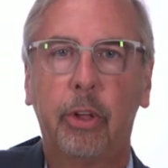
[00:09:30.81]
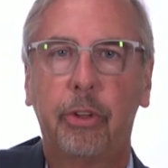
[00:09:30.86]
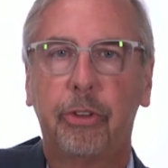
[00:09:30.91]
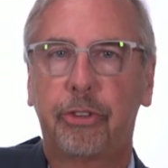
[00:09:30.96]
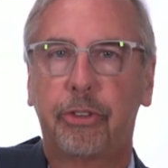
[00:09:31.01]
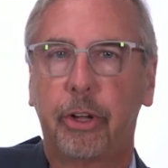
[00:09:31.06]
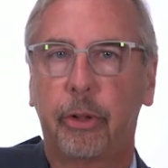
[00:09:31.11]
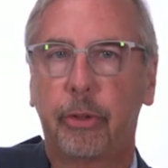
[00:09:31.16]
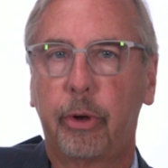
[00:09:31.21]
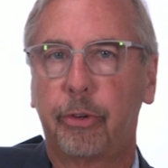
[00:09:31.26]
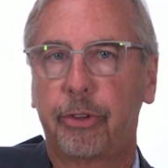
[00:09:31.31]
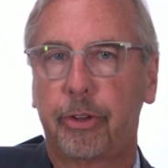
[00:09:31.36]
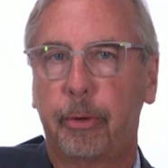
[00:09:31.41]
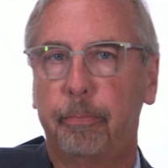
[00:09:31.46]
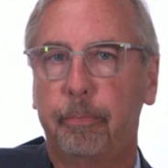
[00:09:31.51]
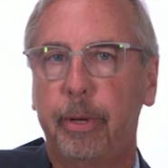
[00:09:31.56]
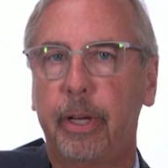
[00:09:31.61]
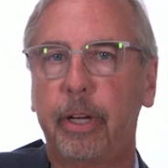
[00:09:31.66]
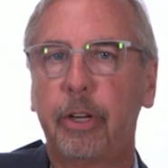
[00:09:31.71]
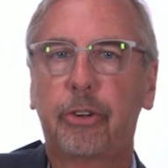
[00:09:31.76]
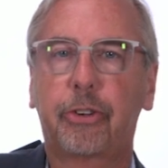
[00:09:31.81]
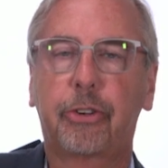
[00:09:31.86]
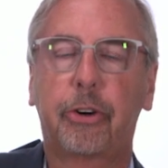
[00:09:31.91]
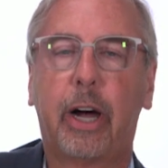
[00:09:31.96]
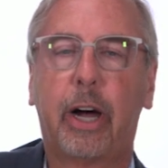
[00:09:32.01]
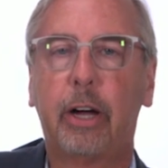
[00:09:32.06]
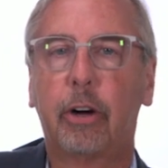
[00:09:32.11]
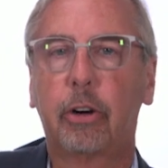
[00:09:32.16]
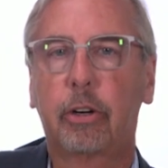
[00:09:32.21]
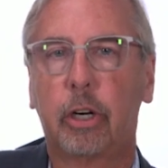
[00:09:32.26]
So there was a big
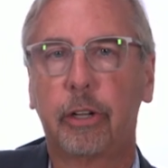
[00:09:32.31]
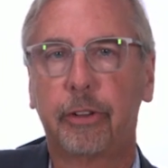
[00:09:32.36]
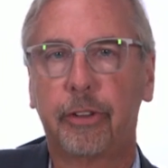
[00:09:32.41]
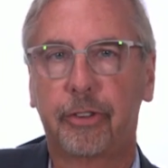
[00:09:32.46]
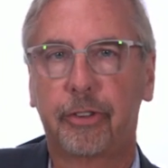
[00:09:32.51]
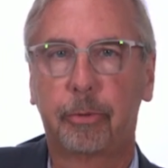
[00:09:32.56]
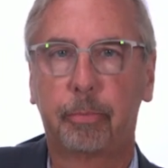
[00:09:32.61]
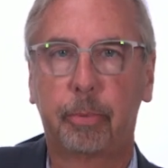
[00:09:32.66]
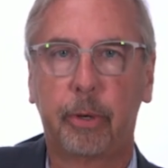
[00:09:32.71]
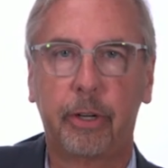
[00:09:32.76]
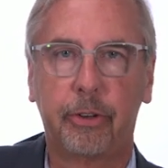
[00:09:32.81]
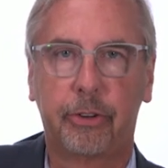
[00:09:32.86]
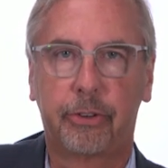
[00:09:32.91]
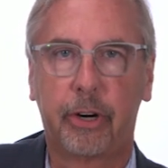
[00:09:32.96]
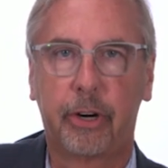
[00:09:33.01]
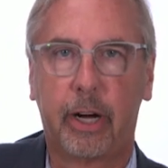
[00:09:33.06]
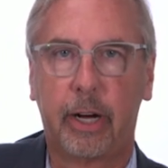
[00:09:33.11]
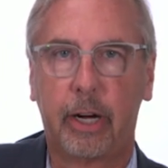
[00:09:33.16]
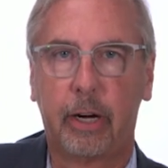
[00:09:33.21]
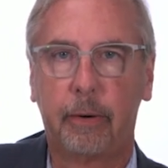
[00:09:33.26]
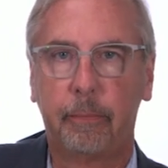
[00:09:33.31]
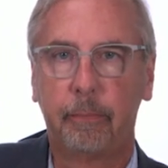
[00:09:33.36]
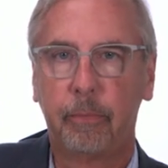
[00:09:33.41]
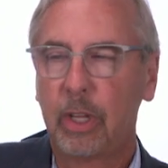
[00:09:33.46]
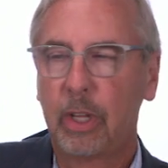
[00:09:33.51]
trial called the SPRINT trial,